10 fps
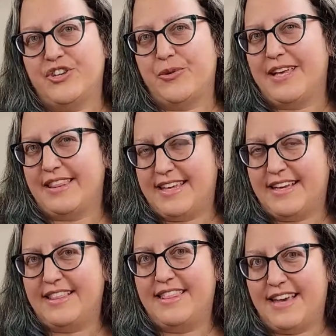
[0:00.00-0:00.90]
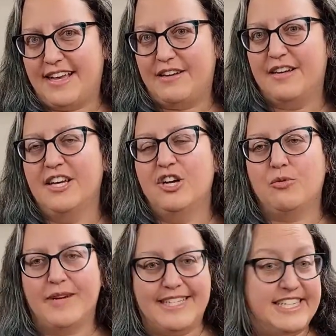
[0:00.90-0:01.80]
so I think that
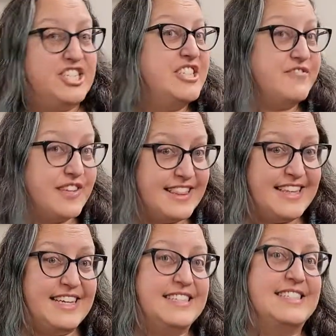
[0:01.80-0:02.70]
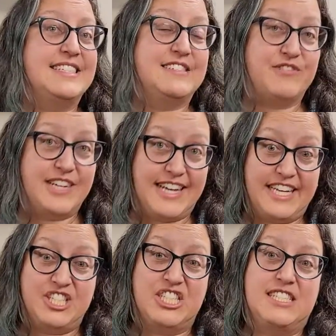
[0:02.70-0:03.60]
we teach different things at different
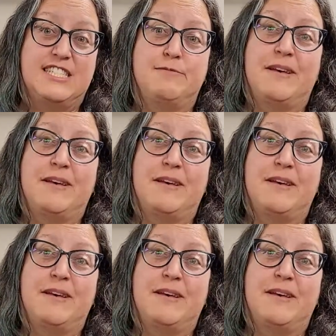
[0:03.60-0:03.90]
ages,